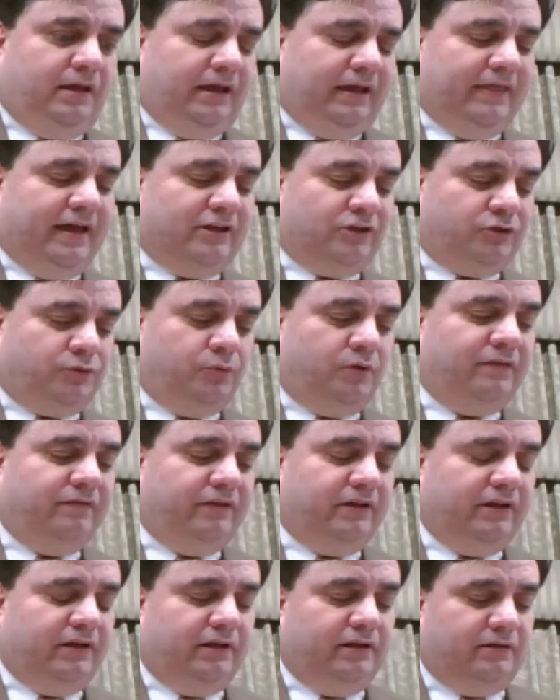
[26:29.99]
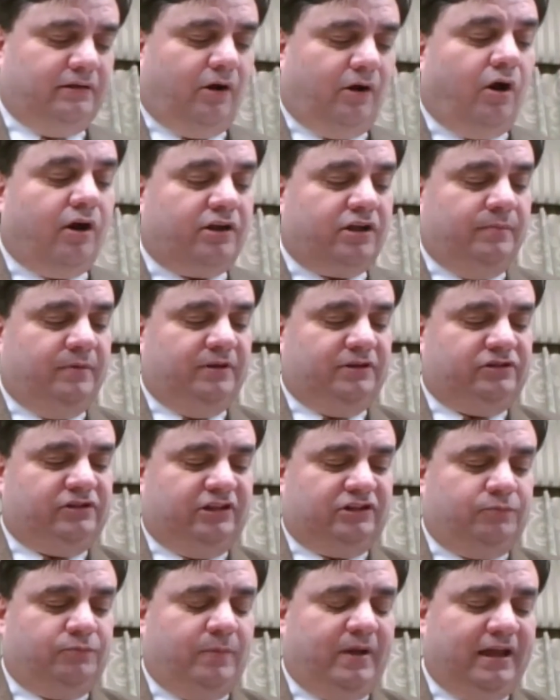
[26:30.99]
And that's one of the arguments
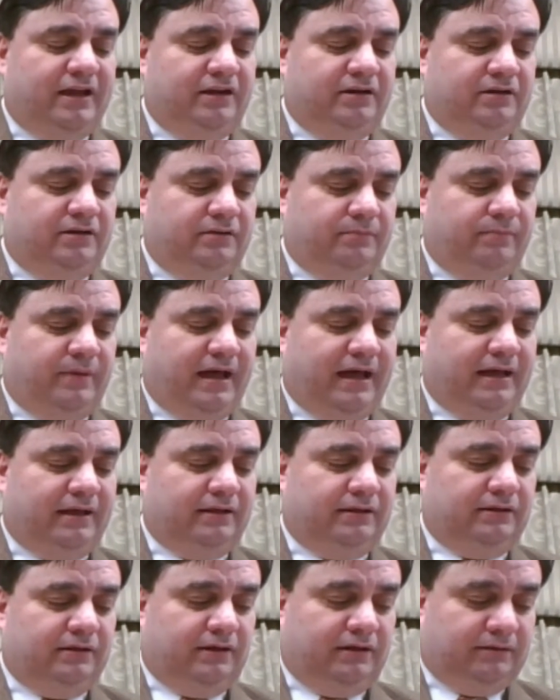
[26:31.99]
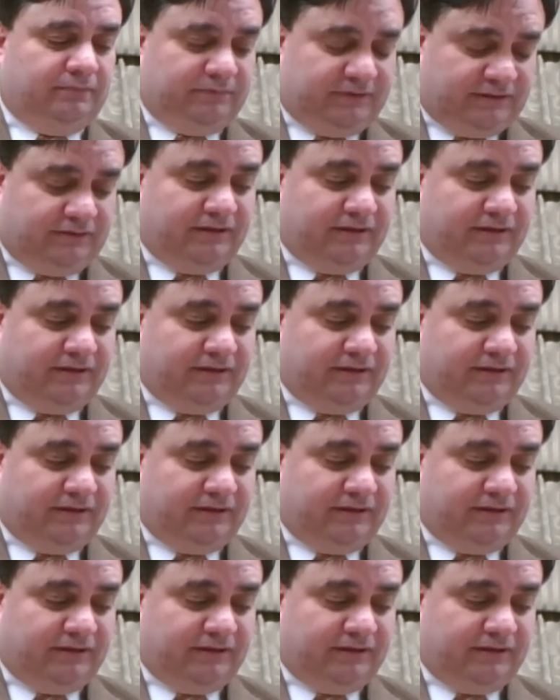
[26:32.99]
that's made by uh,